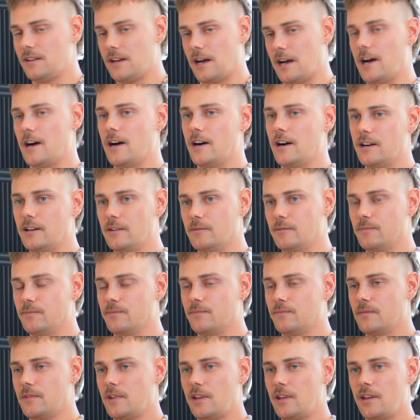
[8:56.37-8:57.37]

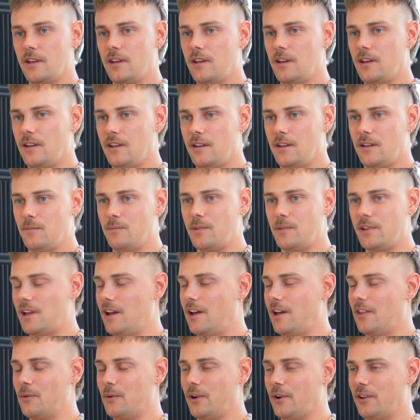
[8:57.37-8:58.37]
But
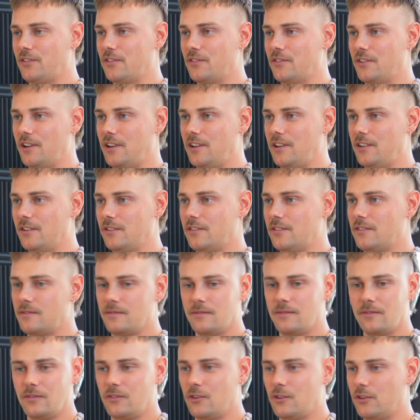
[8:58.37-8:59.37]
yeah, the rest of it, you just
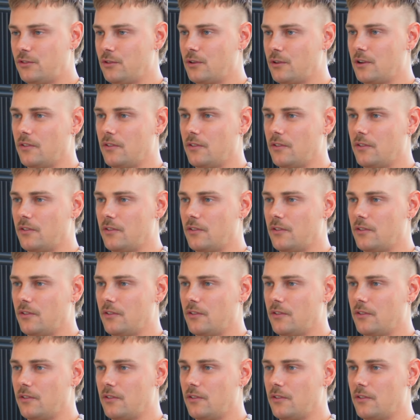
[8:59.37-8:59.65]
sort of